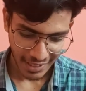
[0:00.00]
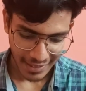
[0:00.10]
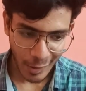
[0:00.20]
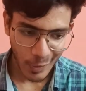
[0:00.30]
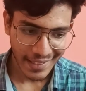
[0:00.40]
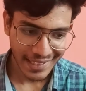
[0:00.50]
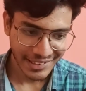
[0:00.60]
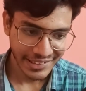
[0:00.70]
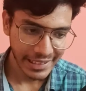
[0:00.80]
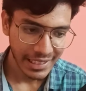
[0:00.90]
Now let us
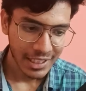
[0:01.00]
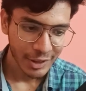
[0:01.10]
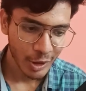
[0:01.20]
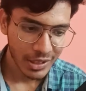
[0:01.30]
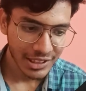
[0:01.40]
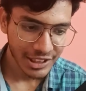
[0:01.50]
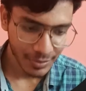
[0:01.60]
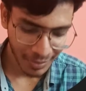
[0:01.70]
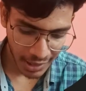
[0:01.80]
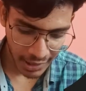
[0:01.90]
see. So this
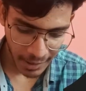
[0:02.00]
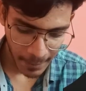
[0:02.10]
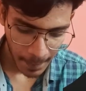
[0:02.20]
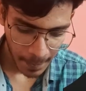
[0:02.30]
is my